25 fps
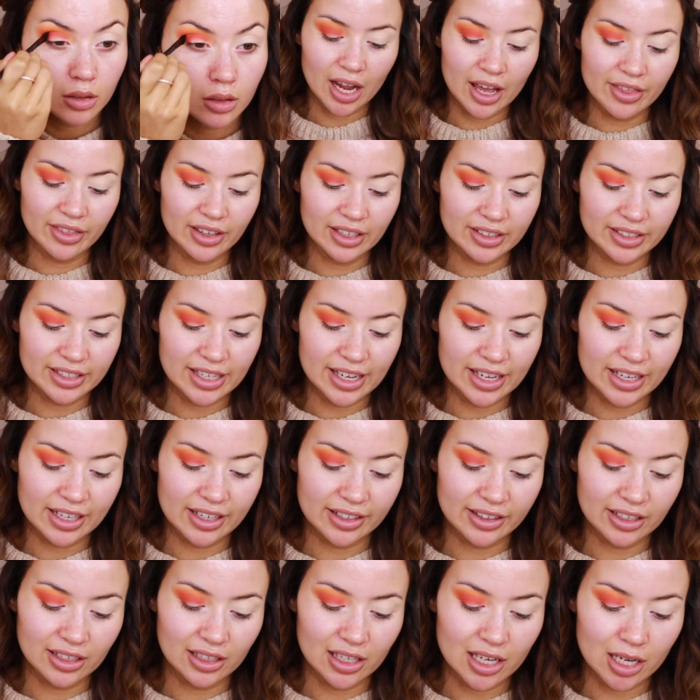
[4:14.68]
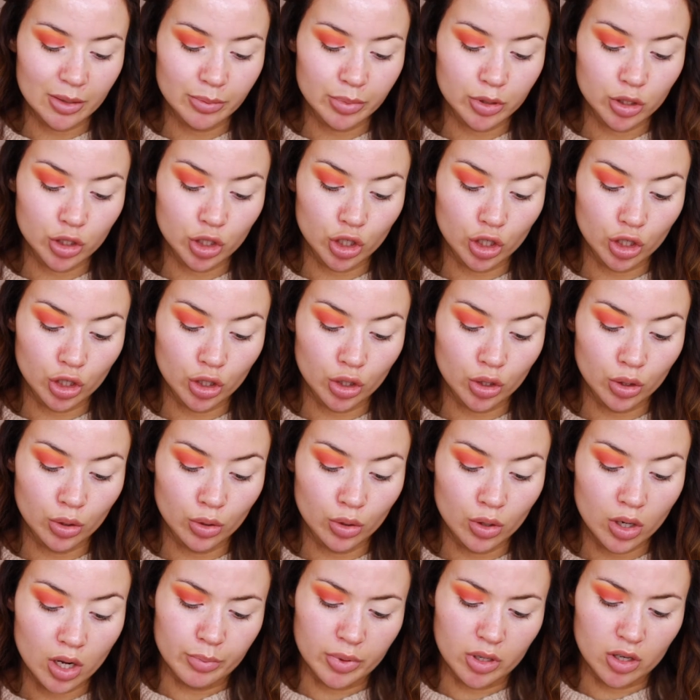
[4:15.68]
And then taking the Lab
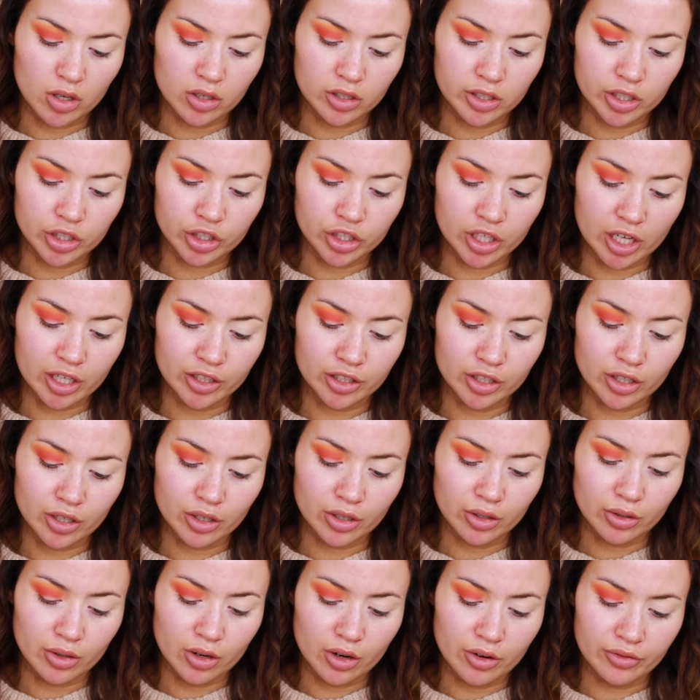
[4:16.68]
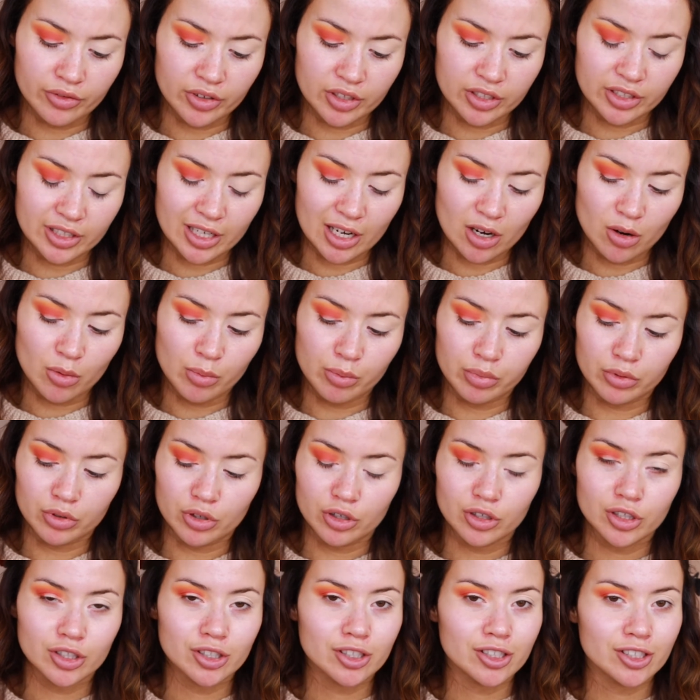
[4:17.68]
2 Beyond a Shadow of a Doubt
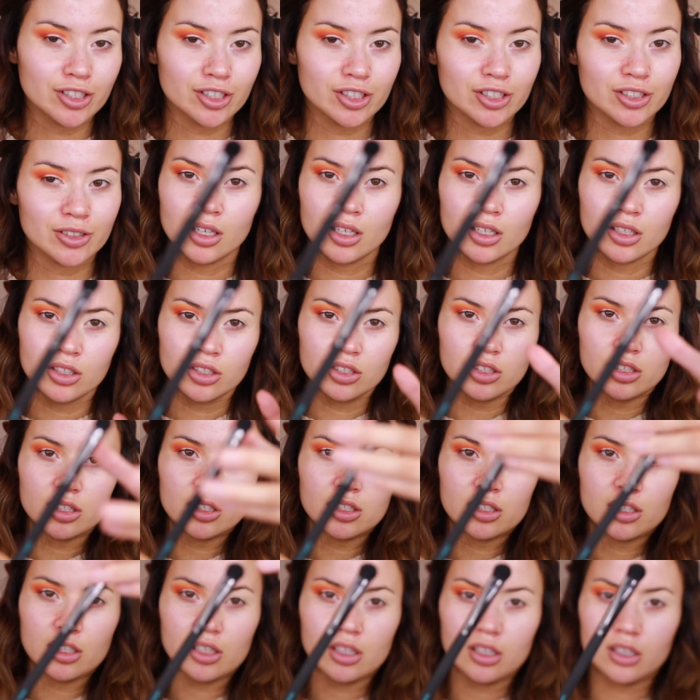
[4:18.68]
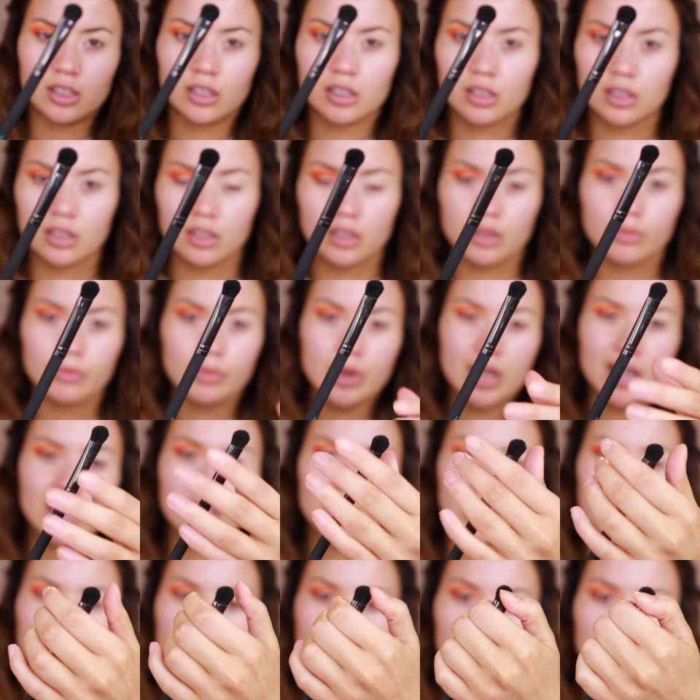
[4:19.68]
brush, just a
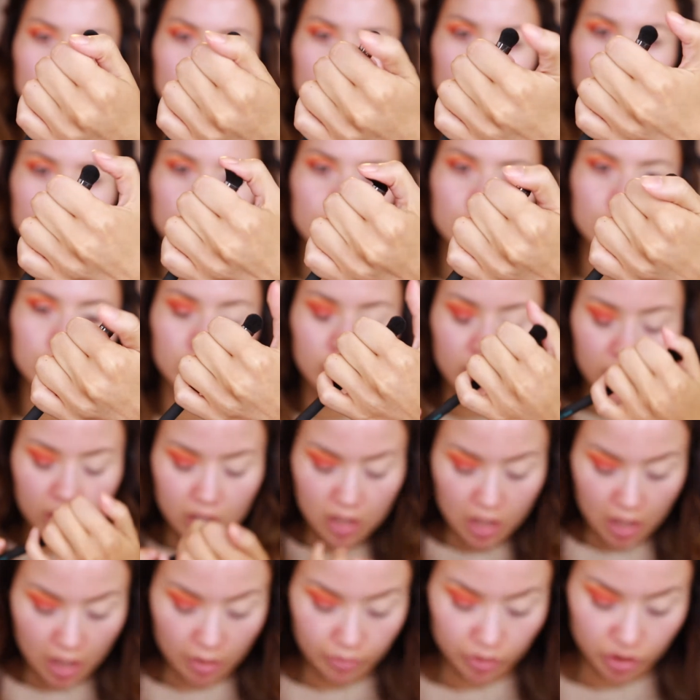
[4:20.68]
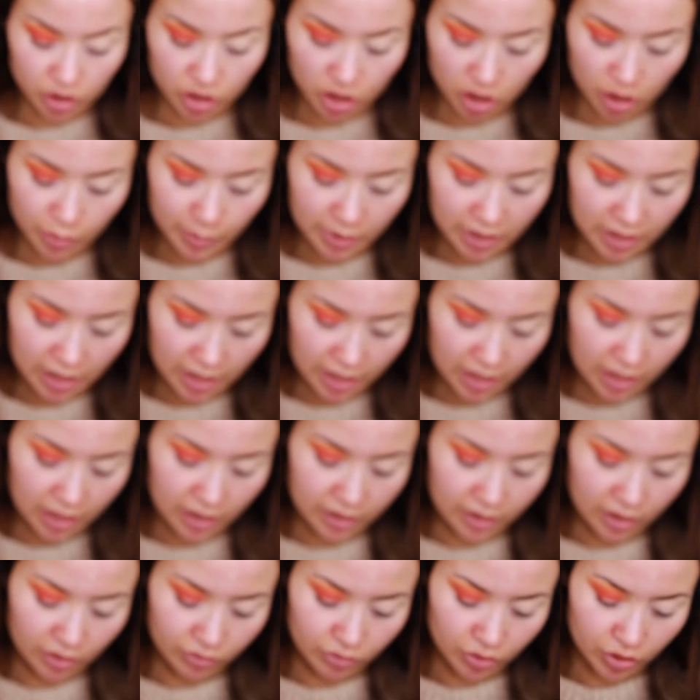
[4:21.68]
packing brush. I'm just going to be taking
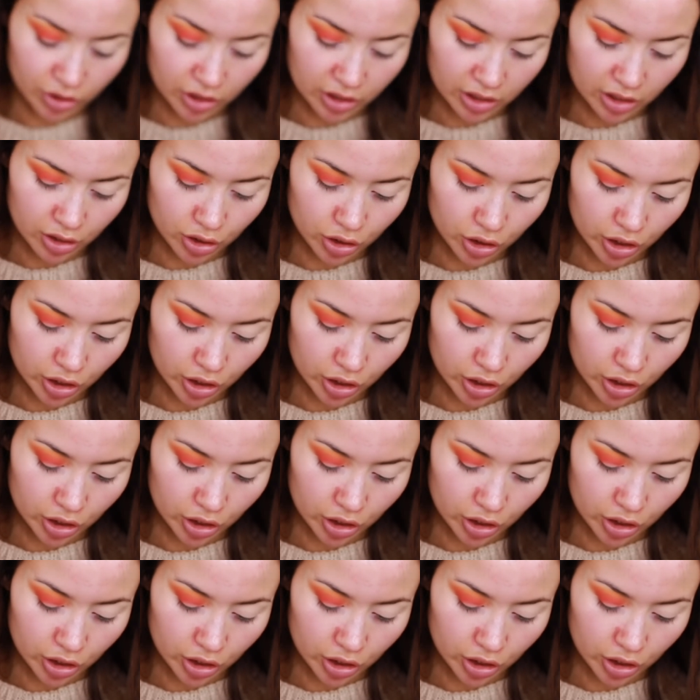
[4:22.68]
that Rusted